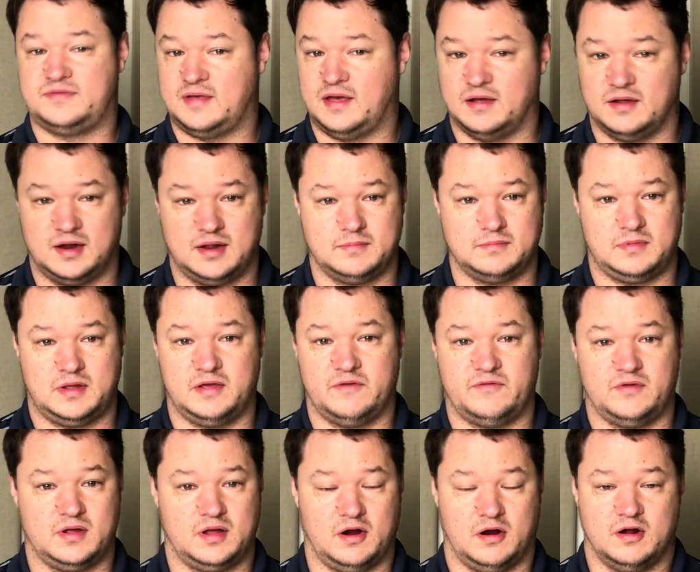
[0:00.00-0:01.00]
to give
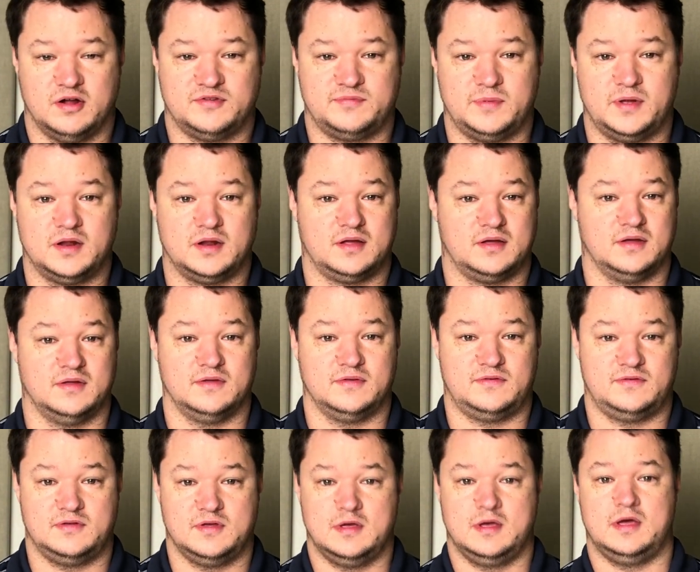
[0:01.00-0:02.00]
encouragement
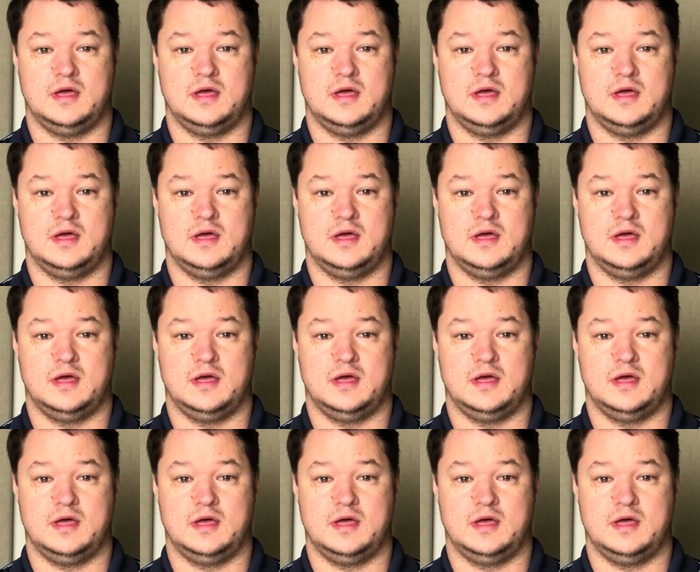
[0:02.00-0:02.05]
because